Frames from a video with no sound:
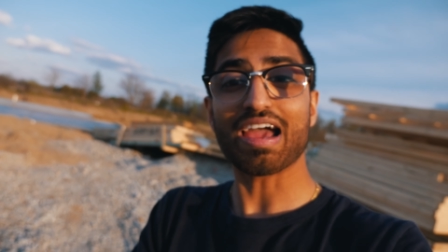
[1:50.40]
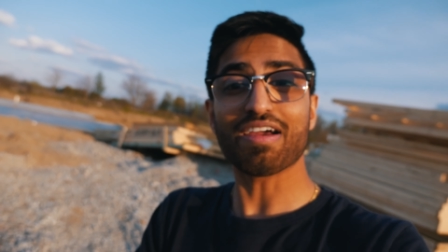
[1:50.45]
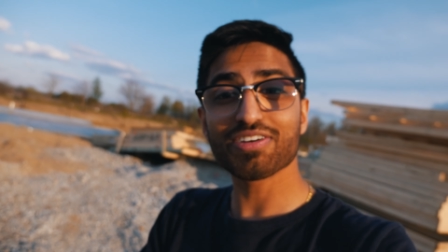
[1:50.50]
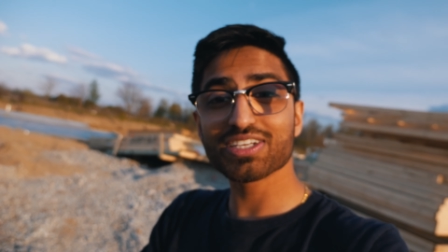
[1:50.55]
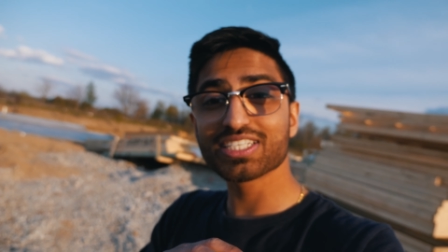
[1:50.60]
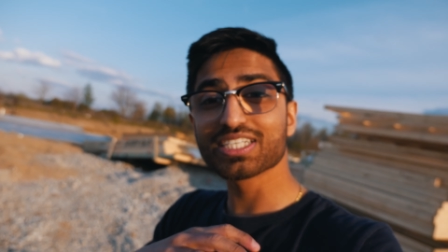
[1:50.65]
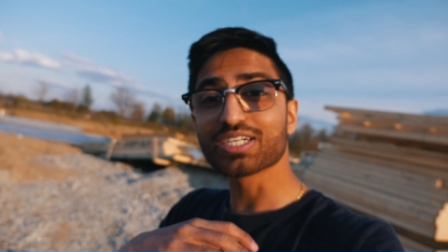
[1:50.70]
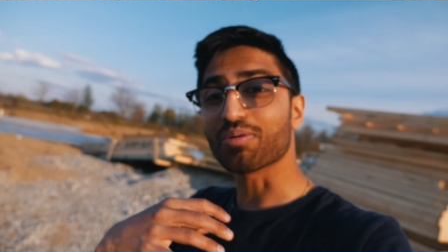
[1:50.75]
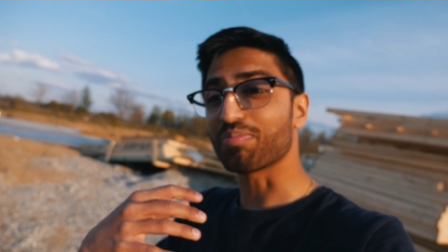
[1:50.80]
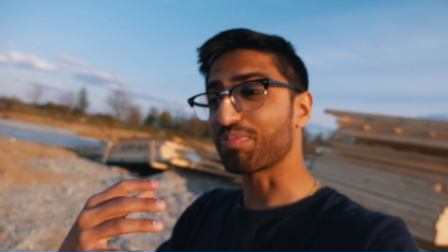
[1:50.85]

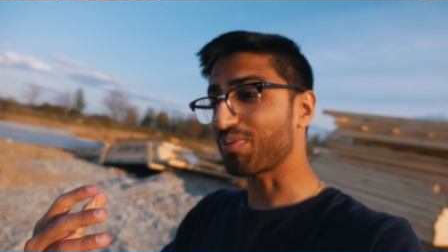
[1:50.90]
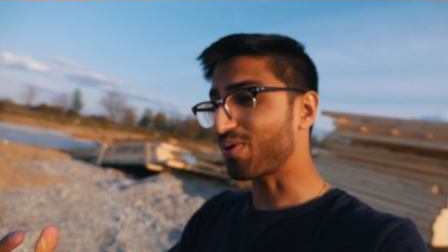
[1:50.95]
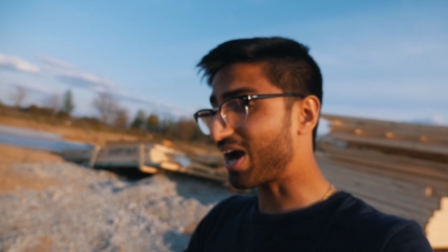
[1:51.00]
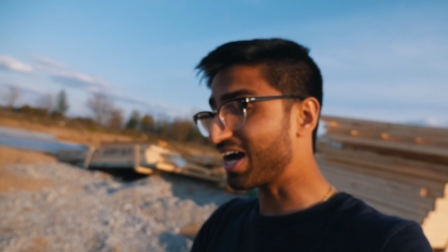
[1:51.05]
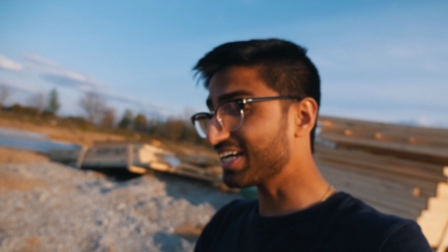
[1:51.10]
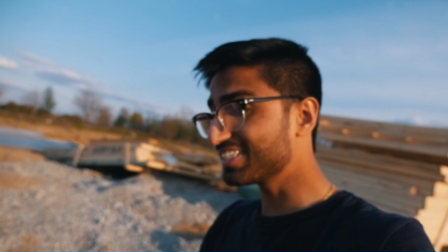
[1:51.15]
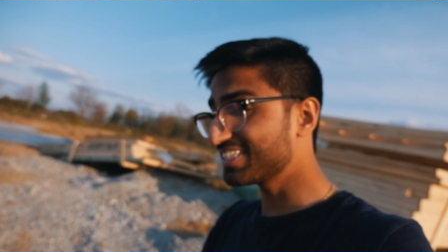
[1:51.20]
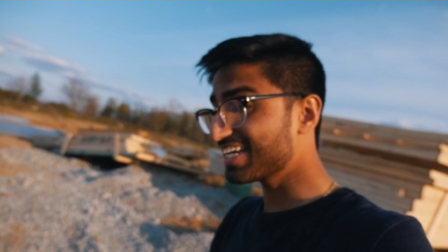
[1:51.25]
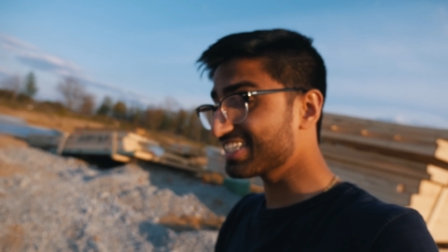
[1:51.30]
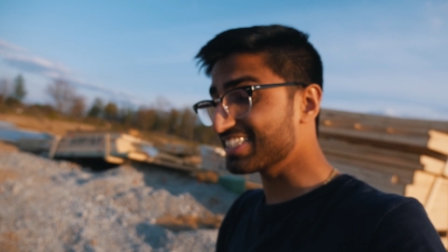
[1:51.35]
every single
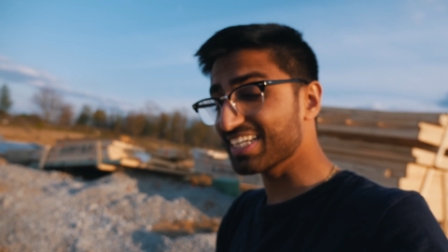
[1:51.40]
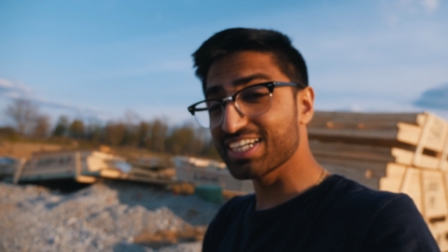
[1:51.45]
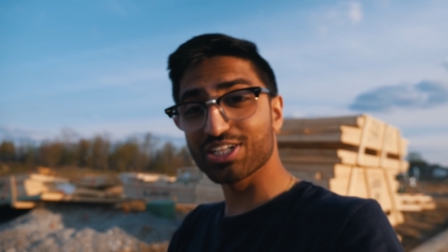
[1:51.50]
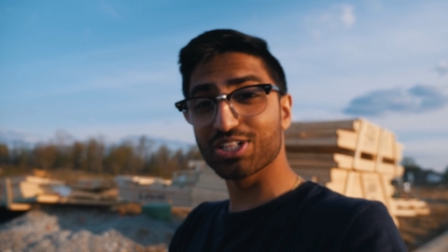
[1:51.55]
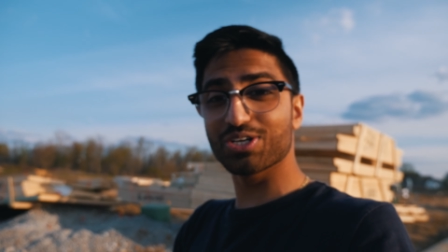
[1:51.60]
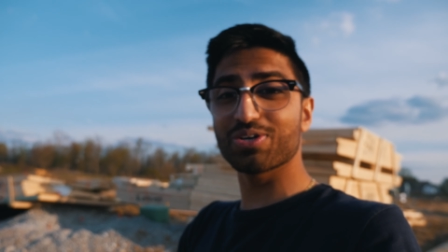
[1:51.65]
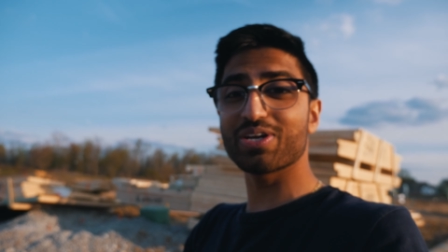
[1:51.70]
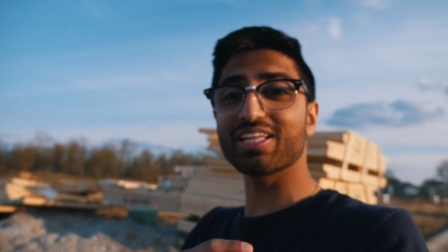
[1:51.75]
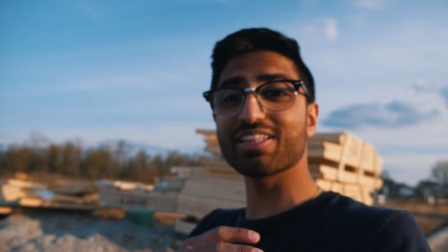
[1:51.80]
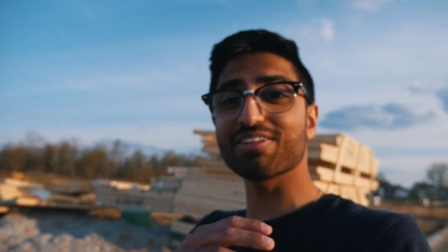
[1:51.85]
process,
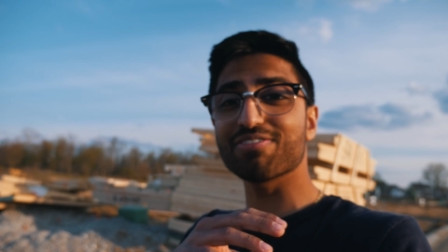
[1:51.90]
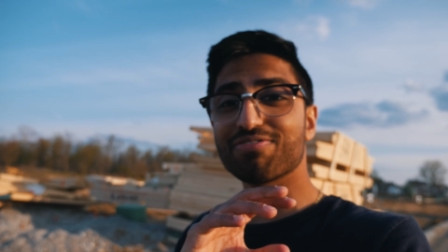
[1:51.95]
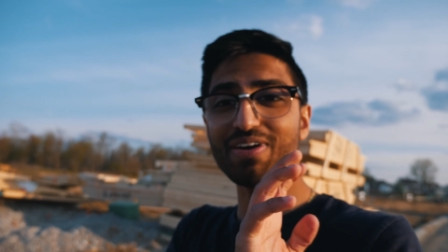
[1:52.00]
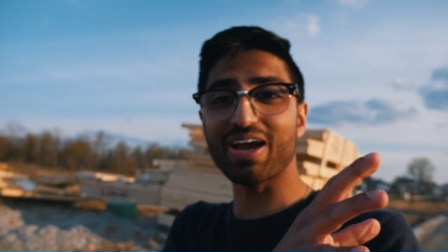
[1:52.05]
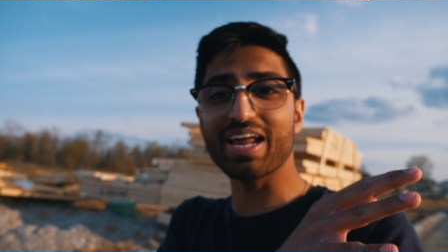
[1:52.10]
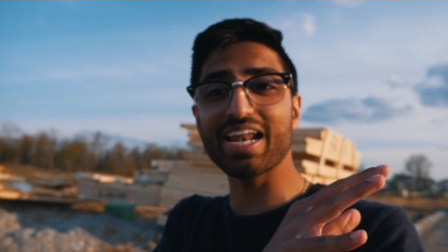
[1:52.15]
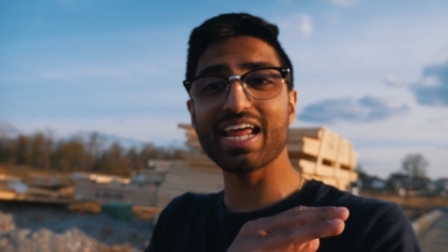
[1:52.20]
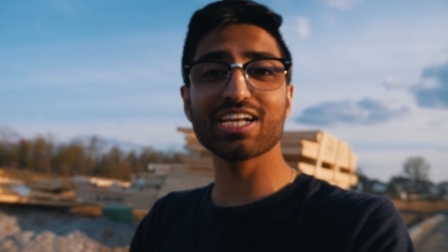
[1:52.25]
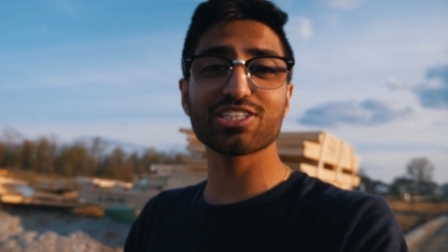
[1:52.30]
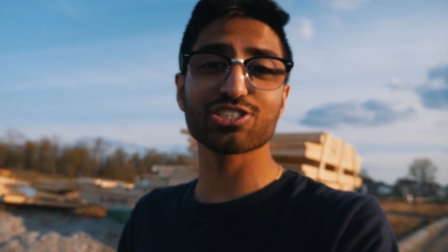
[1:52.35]
including the
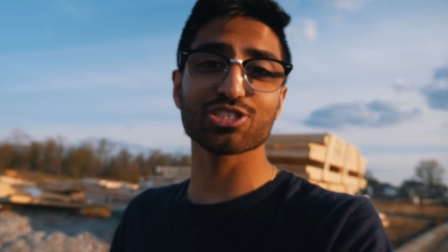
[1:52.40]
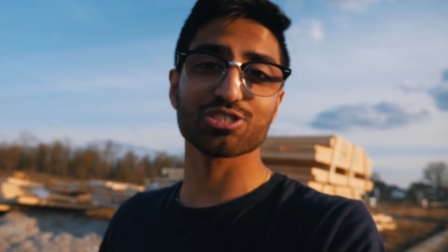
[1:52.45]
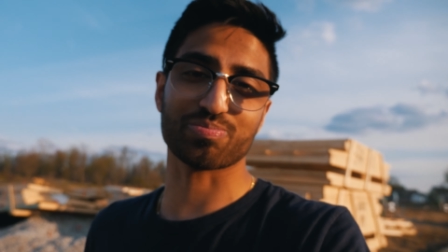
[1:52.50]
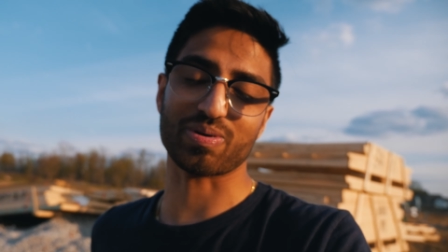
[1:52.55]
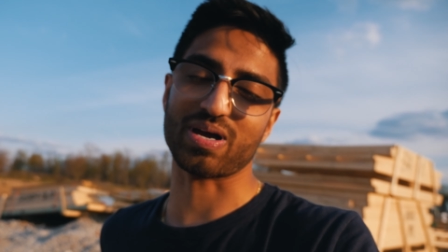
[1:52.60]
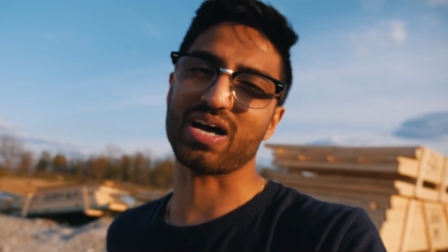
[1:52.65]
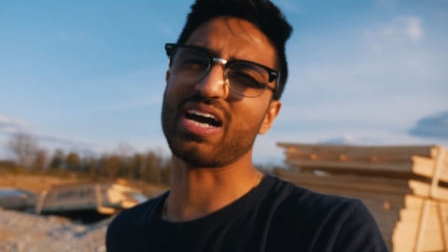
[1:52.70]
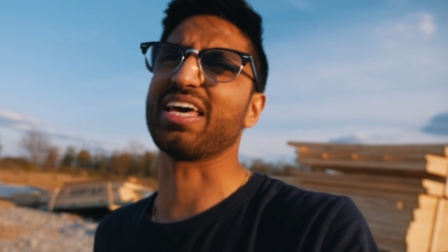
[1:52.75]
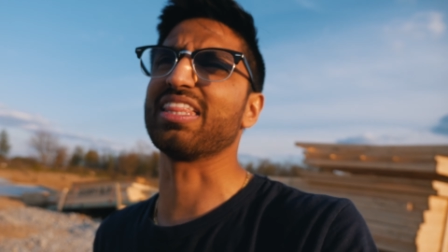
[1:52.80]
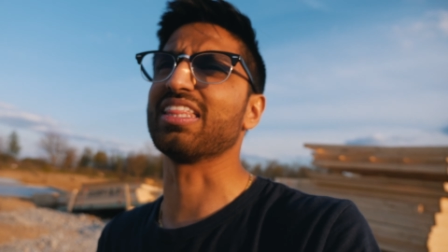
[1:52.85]
financials
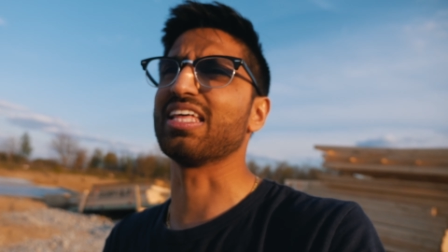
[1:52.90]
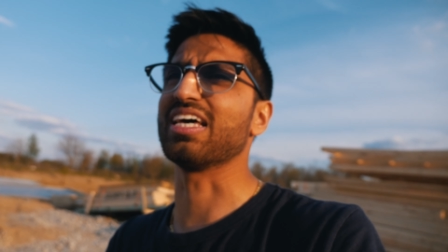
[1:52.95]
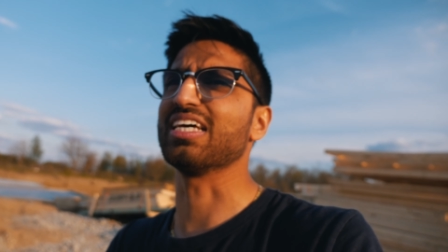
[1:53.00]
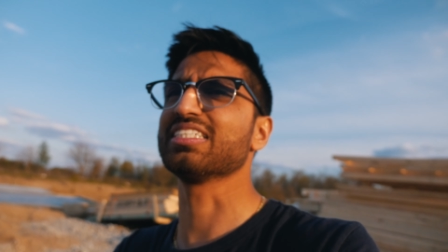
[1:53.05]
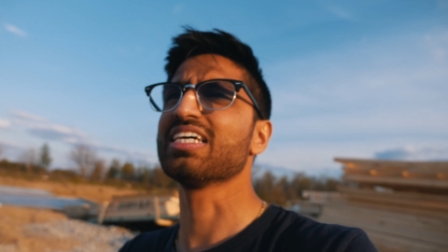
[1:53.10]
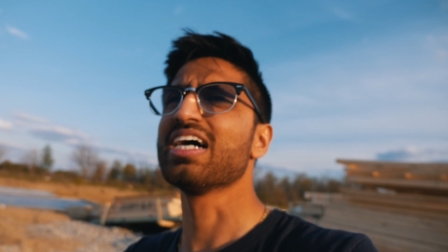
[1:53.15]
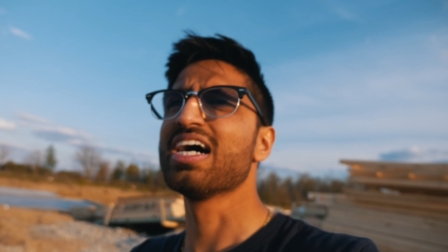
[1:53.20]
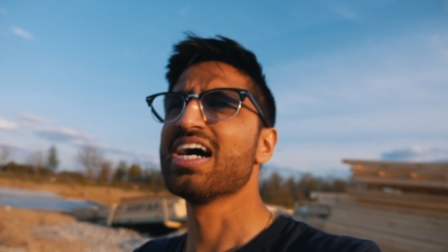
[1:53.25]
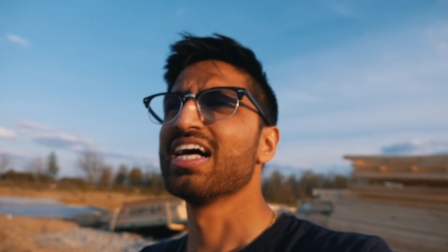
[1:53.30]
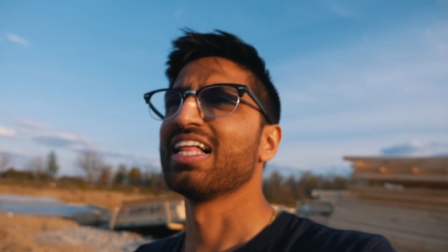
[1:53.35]
behind
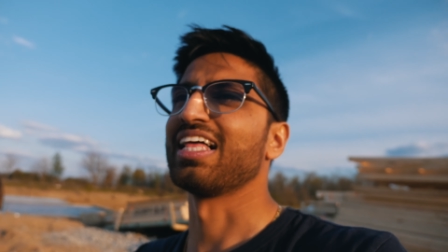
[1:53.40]
this.